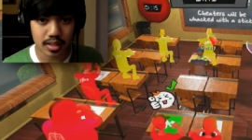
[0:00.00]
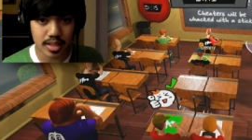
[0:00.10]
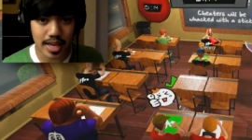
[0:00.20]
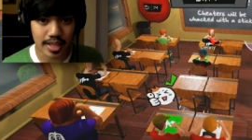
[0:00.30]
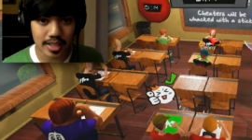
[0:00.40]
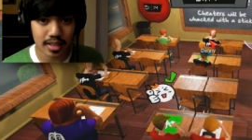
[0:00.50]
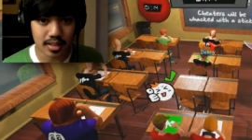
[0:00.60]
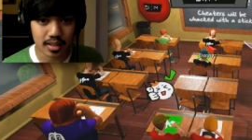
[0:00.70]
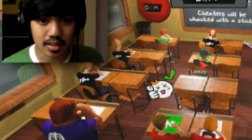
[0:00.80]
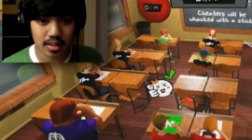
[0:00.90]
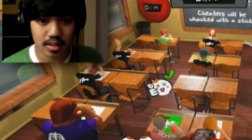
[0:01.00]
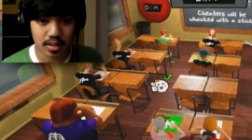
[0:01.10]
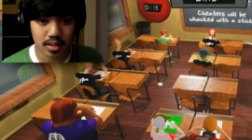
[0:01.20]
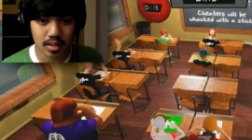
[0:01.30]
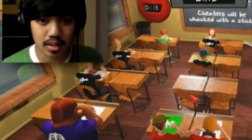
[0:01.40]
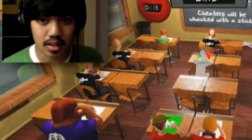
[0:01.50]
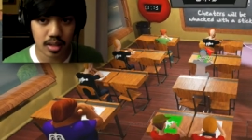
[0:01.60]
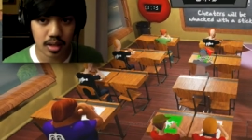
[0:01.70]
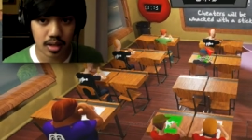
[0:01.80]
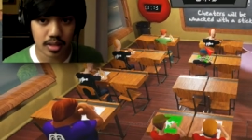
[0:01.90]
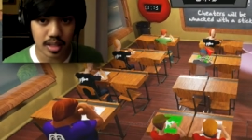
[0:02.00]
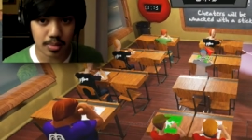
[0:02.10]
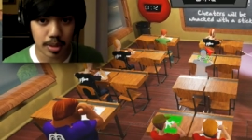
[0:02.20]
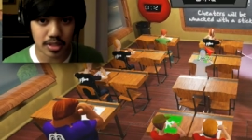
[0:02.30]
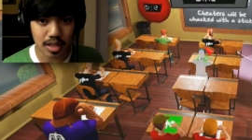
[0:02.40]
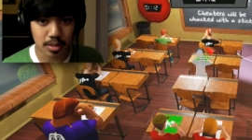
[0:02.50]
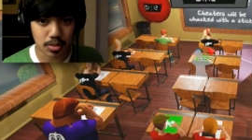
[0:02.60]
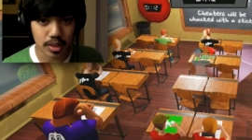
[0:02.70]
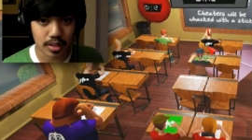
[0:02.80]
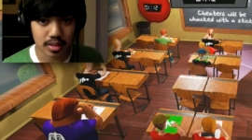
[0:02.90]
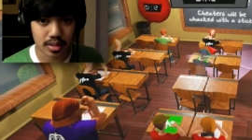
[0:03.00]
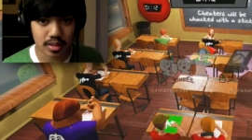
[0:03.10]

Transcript: Denny. It's like a puzzle game as well